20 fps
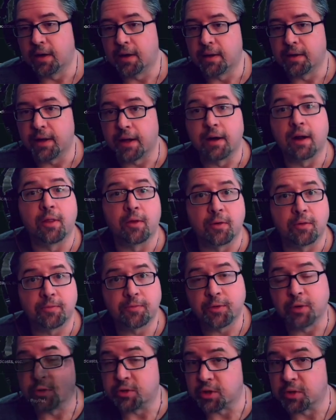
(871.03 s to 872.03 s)
and other
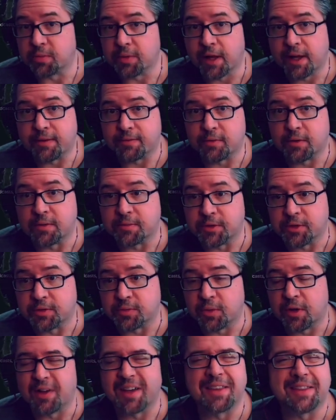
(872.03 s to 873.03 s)
future platforms as
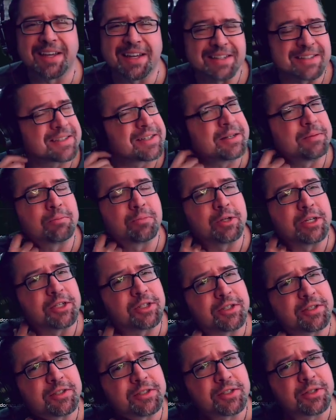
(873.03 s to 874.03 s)
well. I think it's going to breach
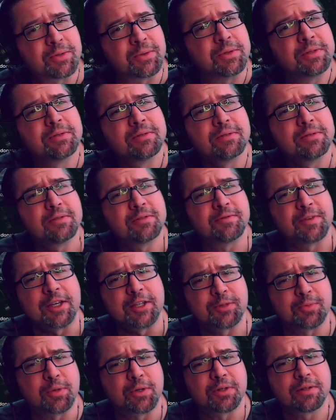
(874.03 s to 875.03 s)
into
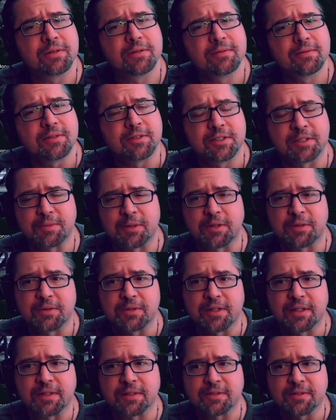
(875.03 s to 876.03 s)
Facebook and some other
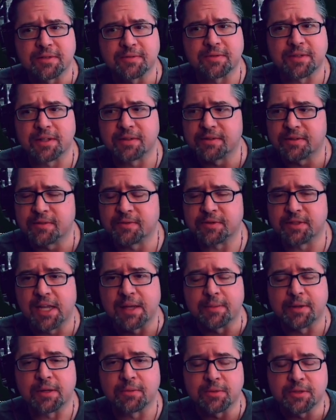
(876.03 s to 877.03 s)
things if
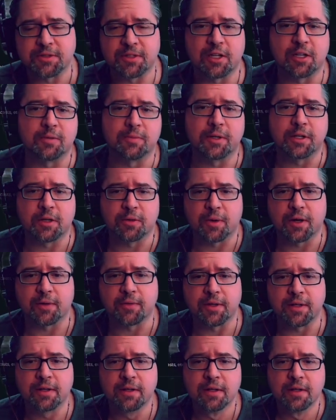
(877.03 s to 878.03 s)
Damien was telling me
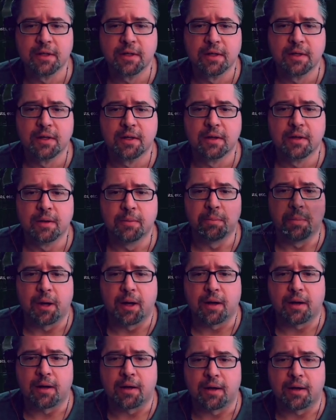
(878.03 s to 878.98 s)
correctly. But